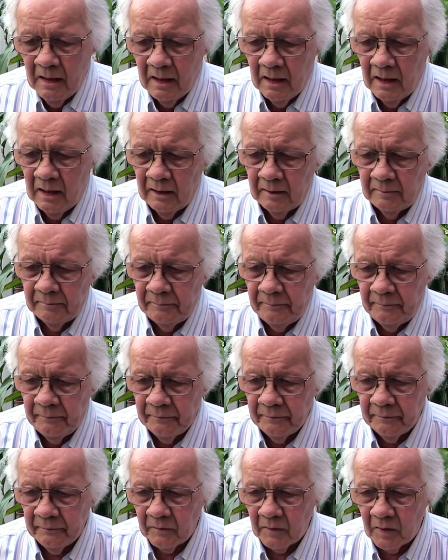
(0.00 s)
Quite
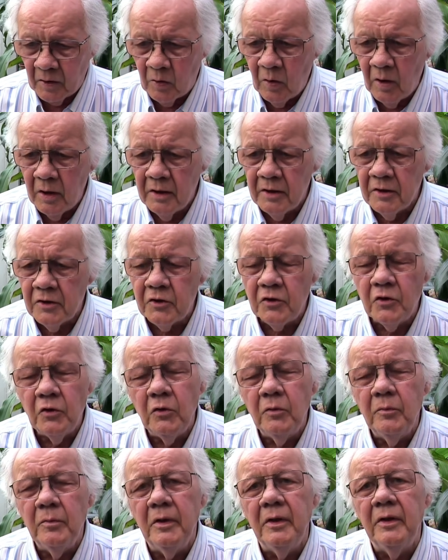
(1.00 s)
an
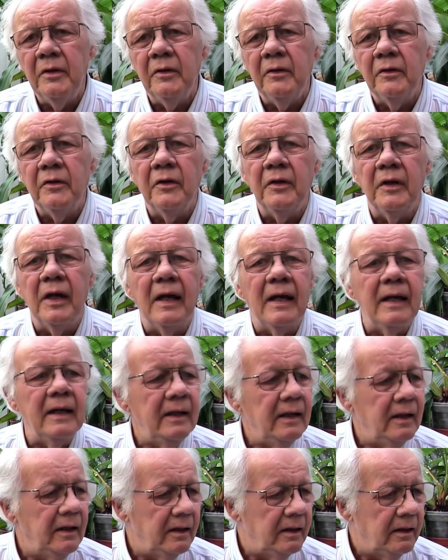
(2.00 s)
assortment
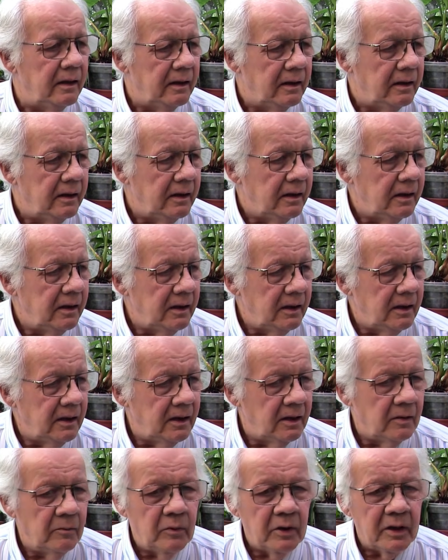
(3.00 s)
today,
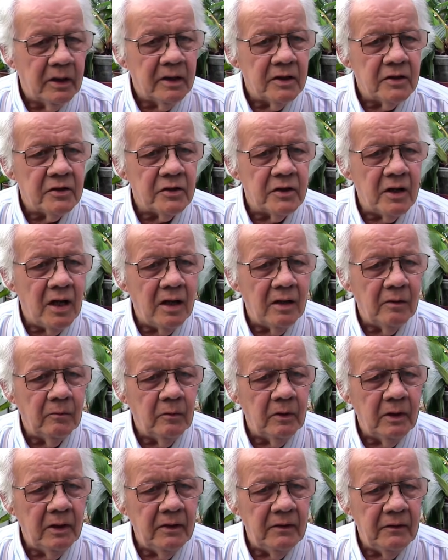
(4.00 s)
and we're going to
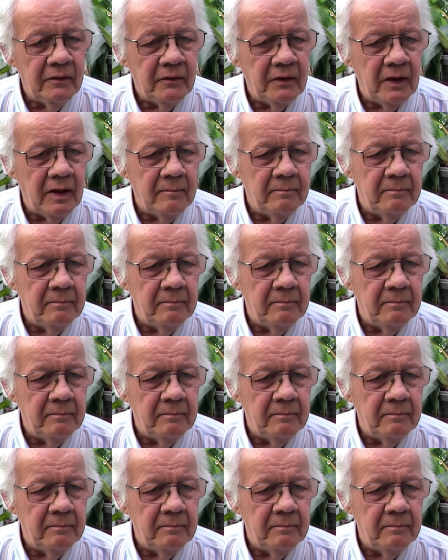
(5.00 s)
start with,